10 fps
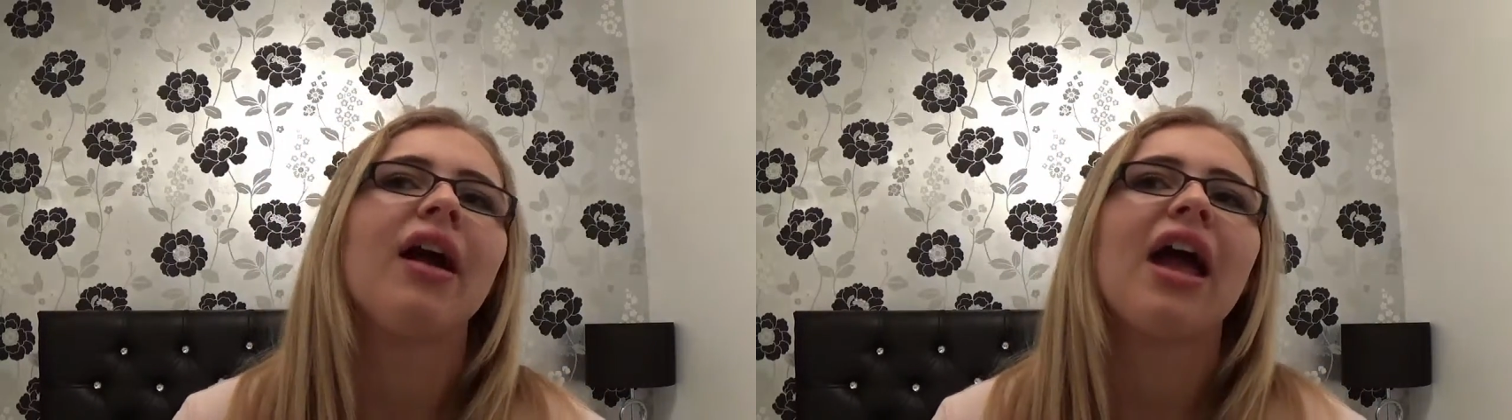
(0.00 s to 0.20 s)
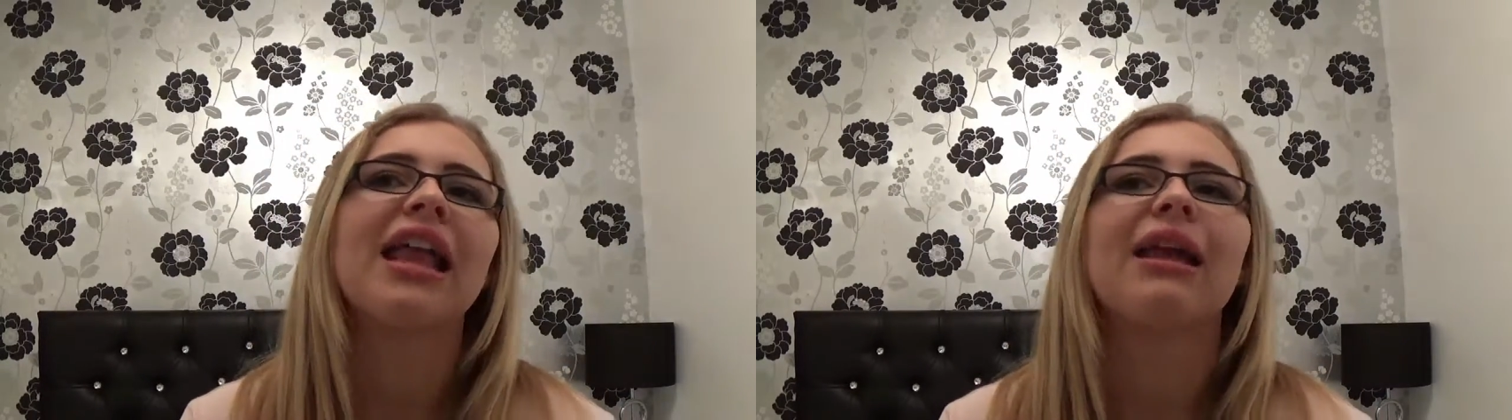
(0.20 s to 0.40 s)

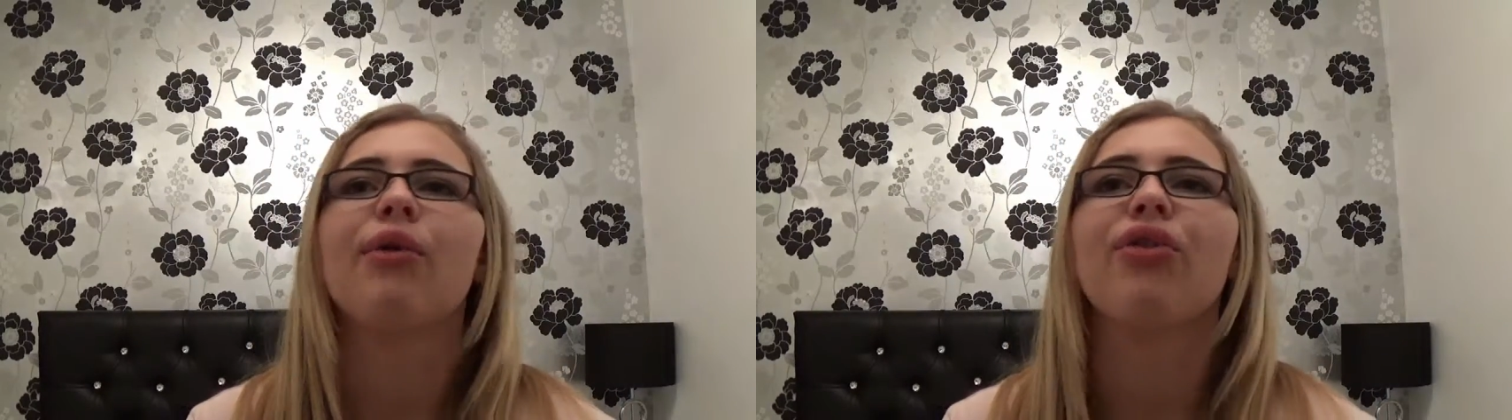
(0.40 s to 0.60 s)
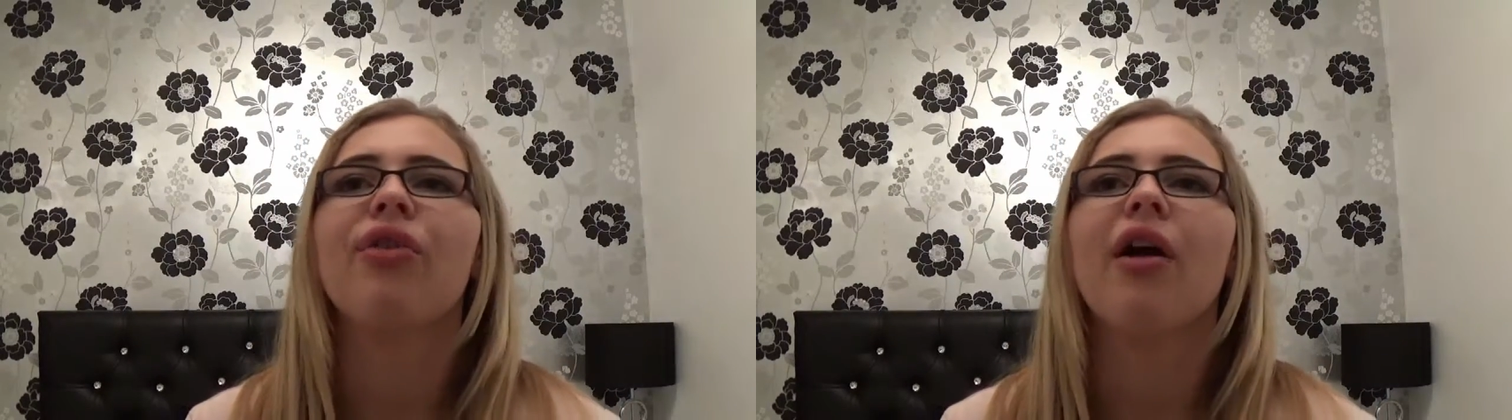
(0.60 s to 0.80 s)
and they were
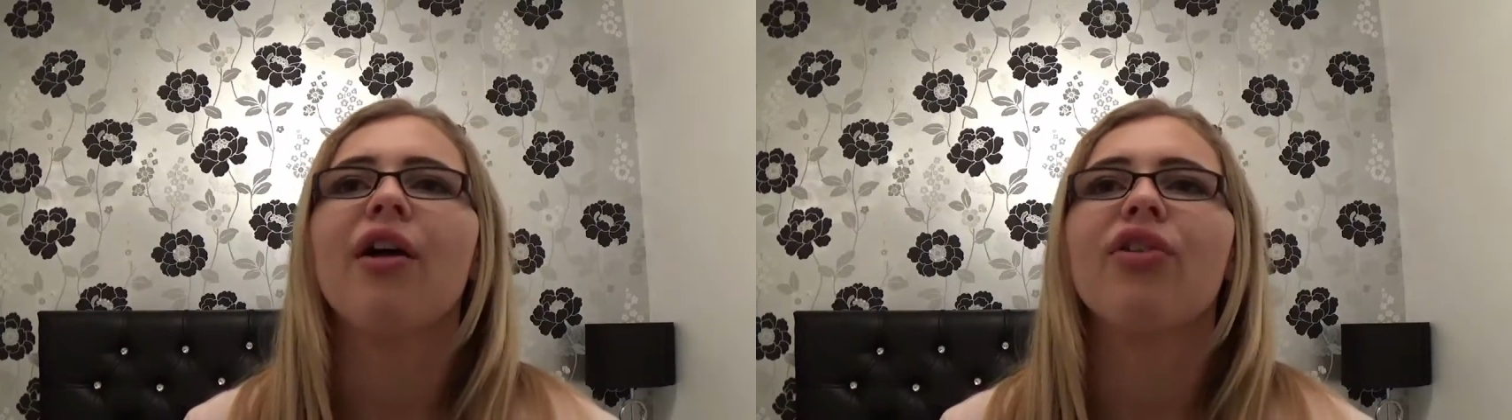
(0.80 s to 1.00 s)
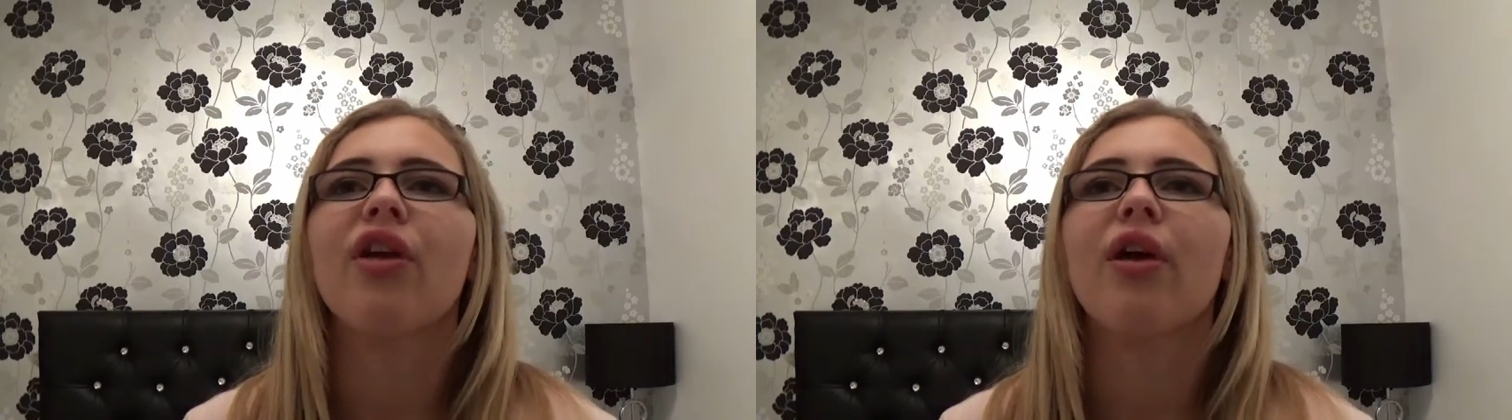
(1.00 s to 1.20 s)

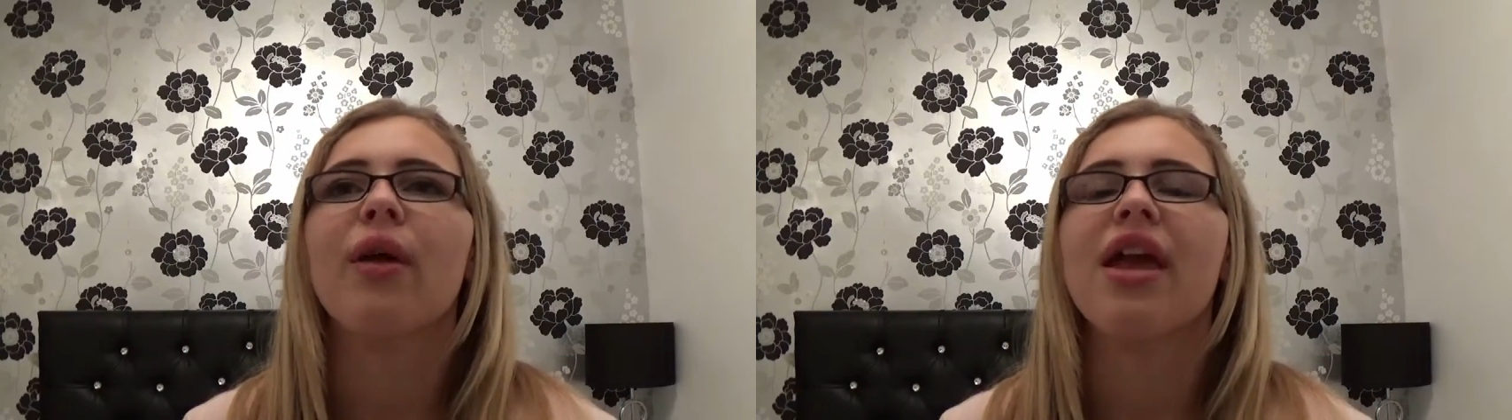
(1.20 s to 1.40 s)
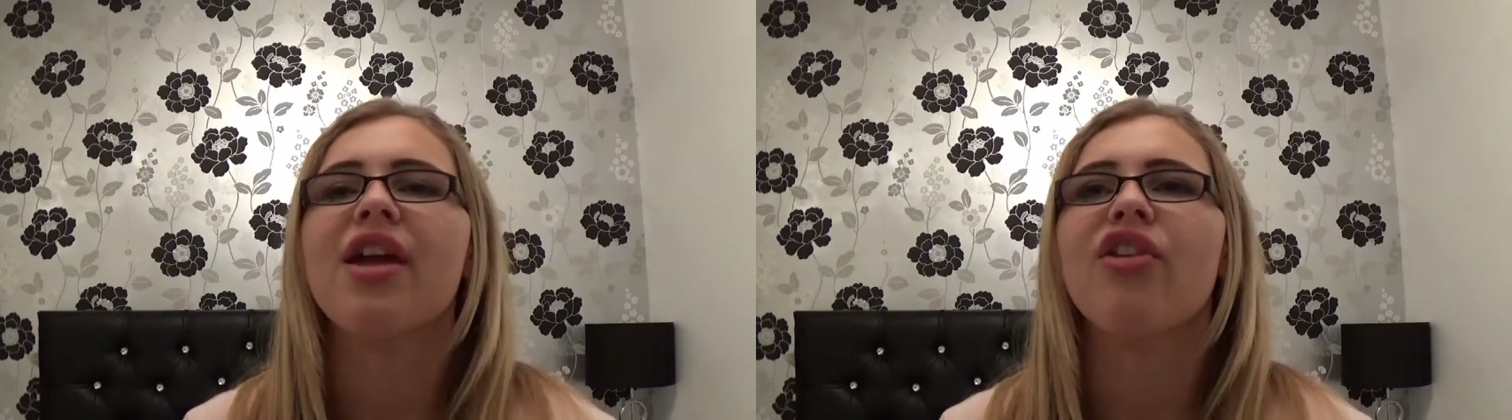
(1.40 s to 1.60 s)
stuck, so
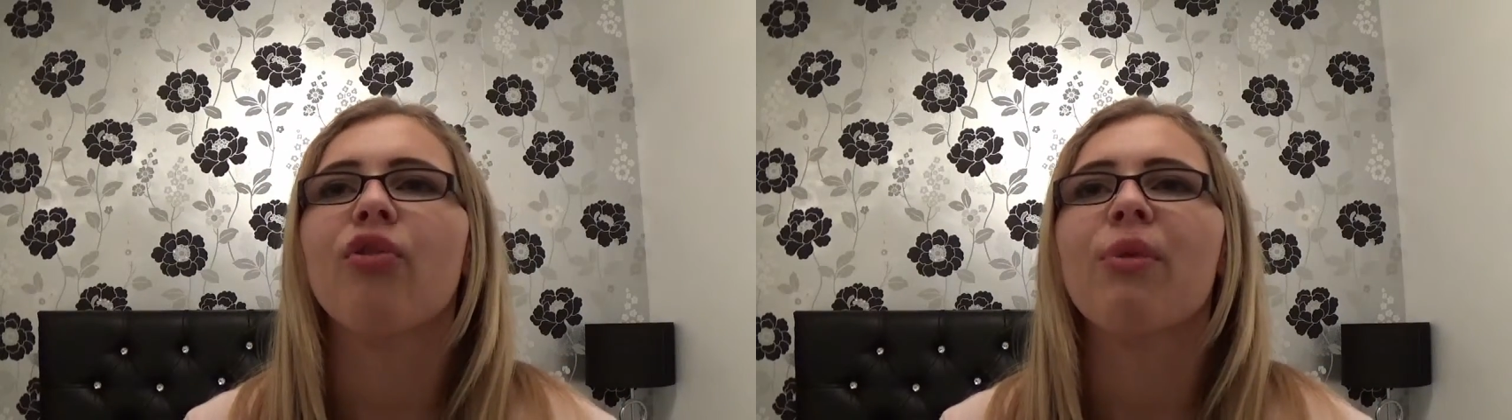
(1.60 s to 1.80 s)
he could just